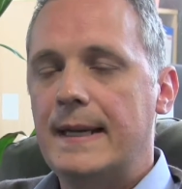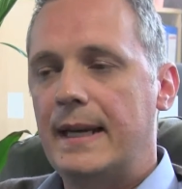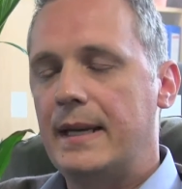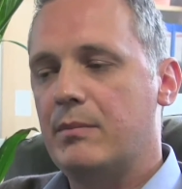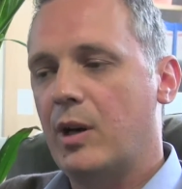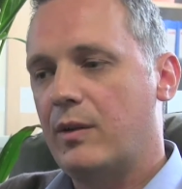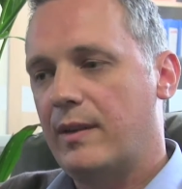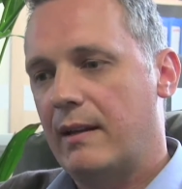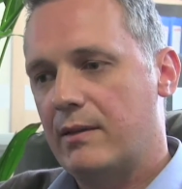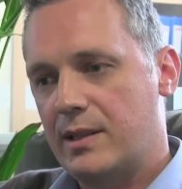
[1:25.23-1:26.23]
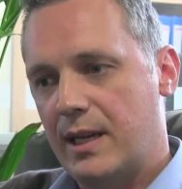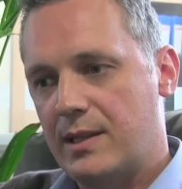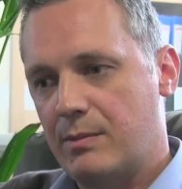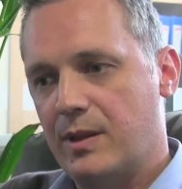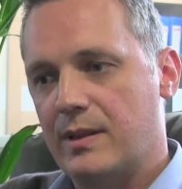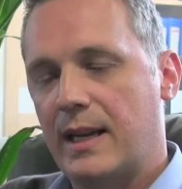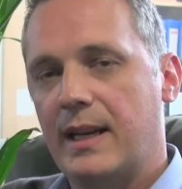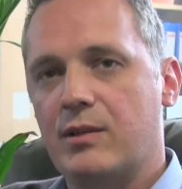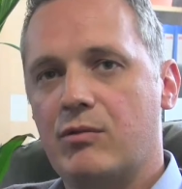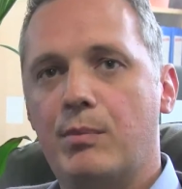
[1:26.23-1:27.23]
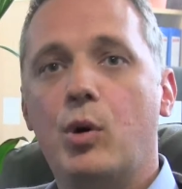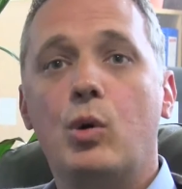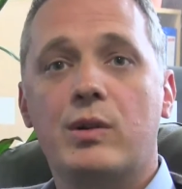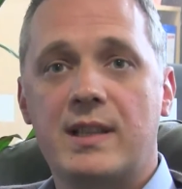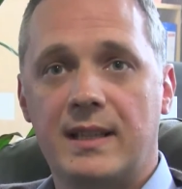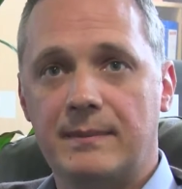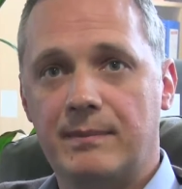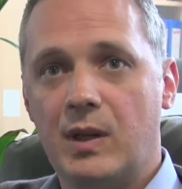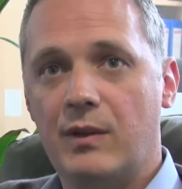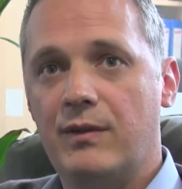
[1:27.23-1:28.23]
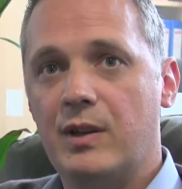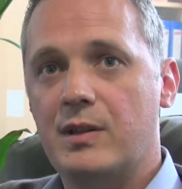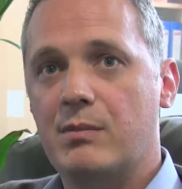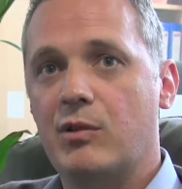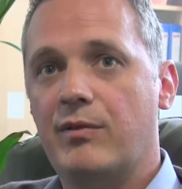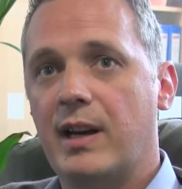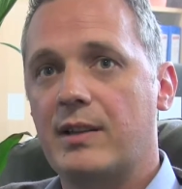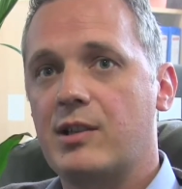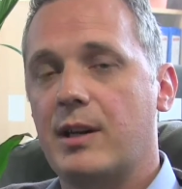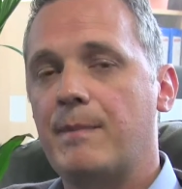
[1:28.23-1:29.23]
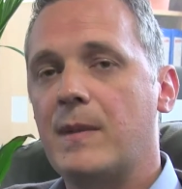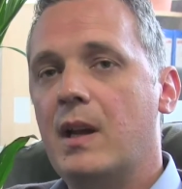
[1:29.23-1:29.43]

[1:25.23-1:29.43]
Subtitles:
in both their assessment and reporting of vertebral fracture.